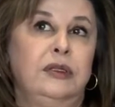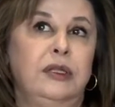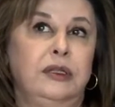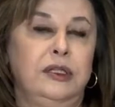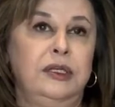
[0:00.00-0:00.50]

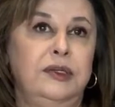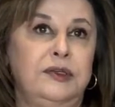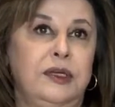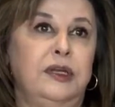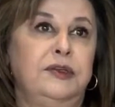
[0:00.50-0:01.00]
that the
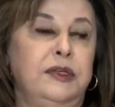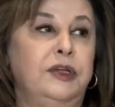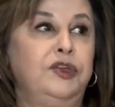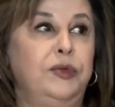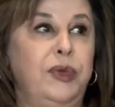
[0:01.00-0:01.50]
sun is
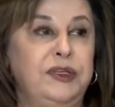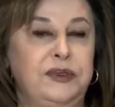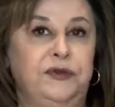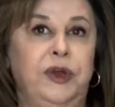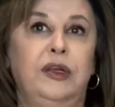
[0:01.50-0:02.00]
not your
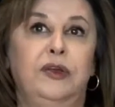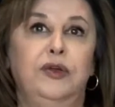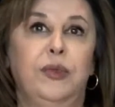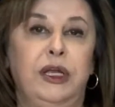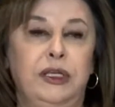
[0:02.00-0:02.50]
best friend
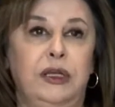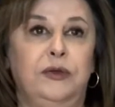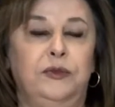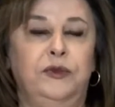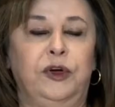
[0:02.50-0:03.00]
and you might get
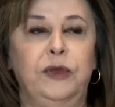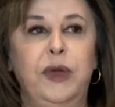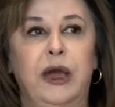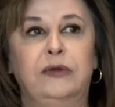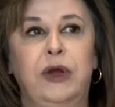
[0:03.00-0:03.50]
a very
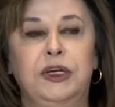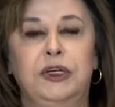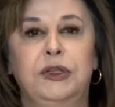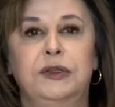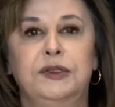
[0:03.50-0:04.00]
bad
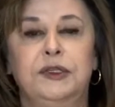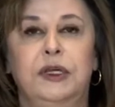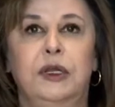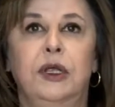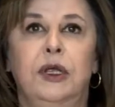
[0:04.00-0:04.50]
rash under the
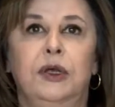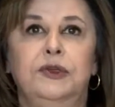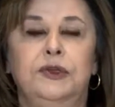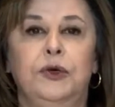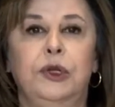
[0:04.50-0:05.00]
sun.
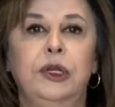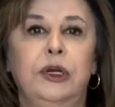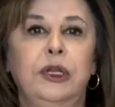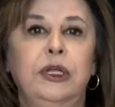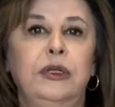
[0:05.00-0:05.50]
So
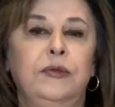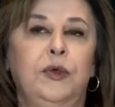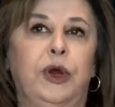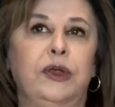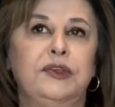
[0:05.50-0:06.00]
clearly
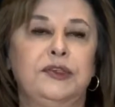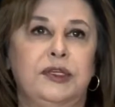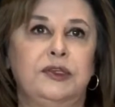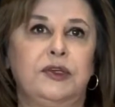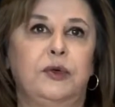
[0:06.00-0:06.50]
wearing
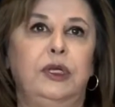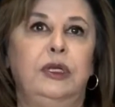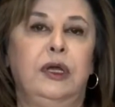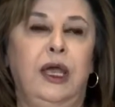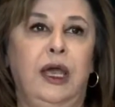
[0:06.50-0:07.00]

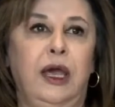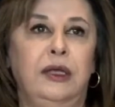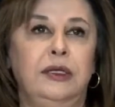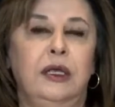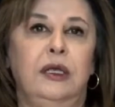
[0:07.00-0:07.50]
sunscreen, a
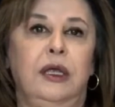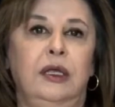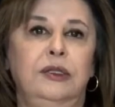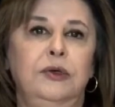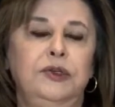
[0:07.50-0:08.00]
hat,
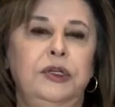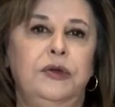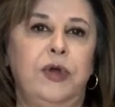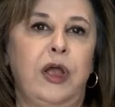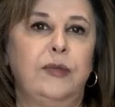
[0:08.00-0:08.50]
and usually
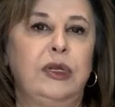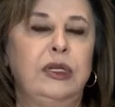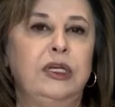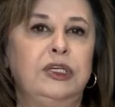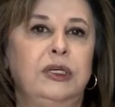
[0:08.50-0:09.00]
the
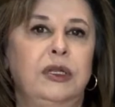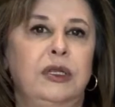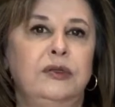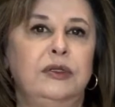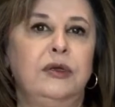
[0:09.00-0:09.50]
recommendation
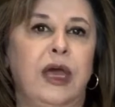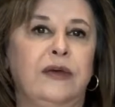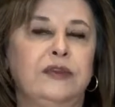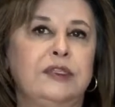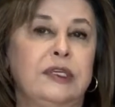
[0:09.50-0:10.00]
is to
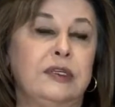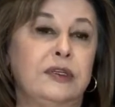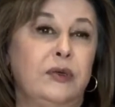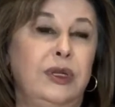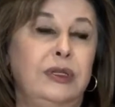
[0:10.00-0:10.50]
have a
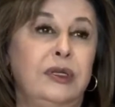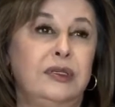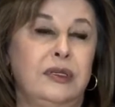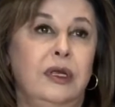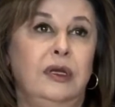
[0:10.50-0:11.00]
sunscreen
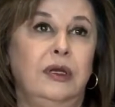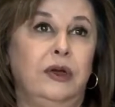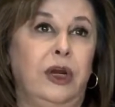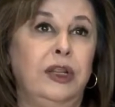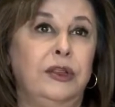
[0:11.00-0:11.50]
that's
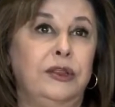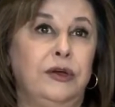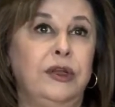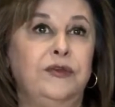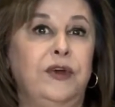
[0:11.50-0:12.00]
greater than
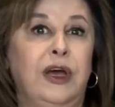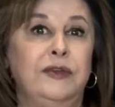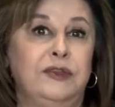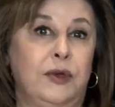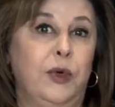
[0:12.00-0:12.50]

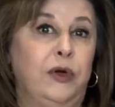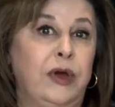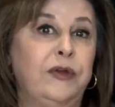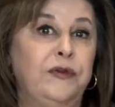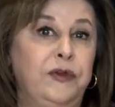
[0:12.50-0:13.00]
35, somewhere
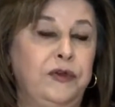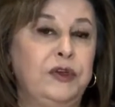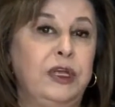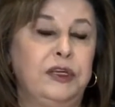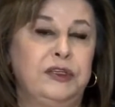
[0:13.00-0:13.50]
around
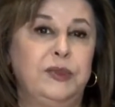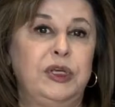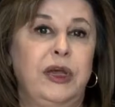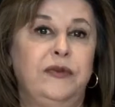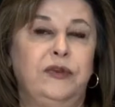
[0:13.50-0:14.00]
50
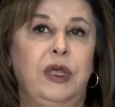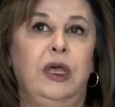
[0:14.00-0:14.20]
SPF,